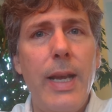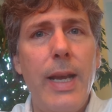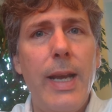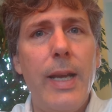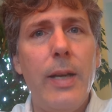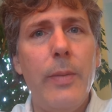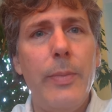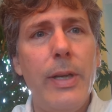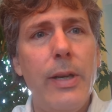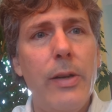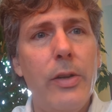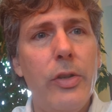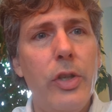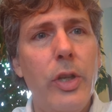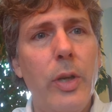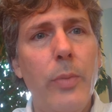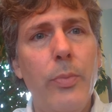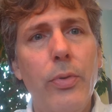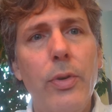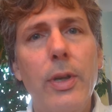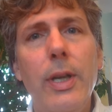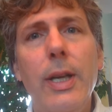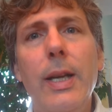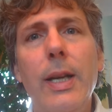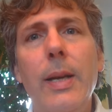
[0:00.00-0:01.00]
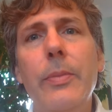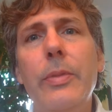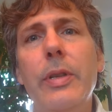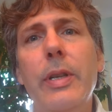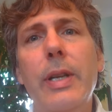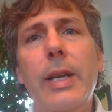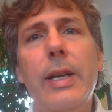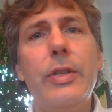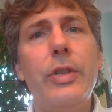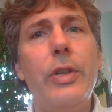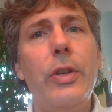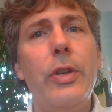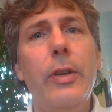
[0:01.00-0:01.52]
add a PowerShell prompt, and
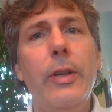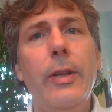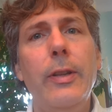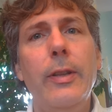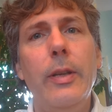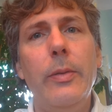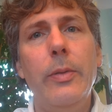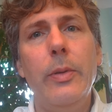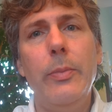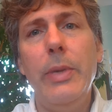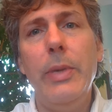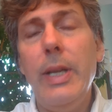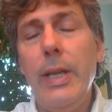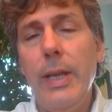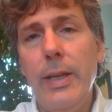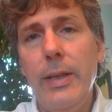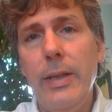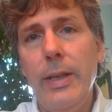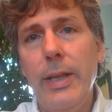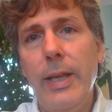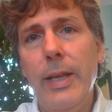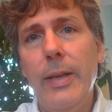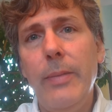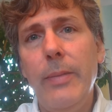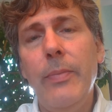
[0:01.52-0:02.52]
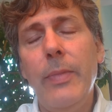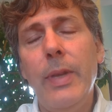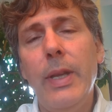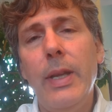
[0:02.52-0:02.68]
executing them immediately.